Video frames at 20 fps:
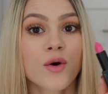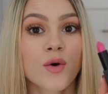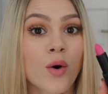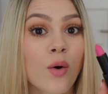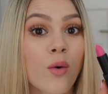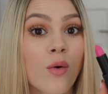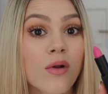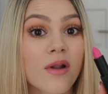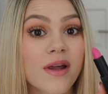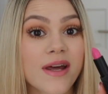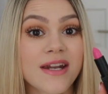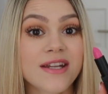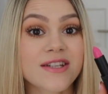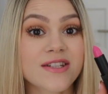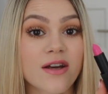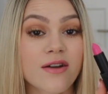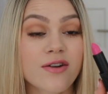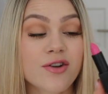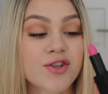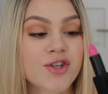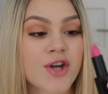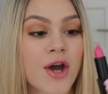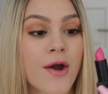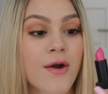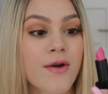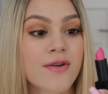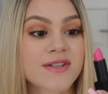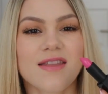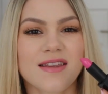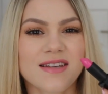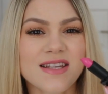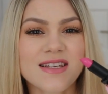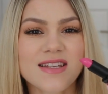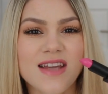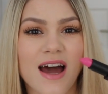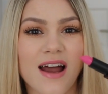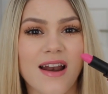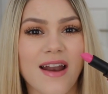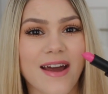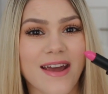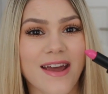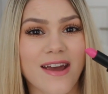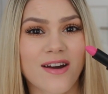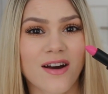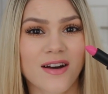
cool in its undertones. This is kind of like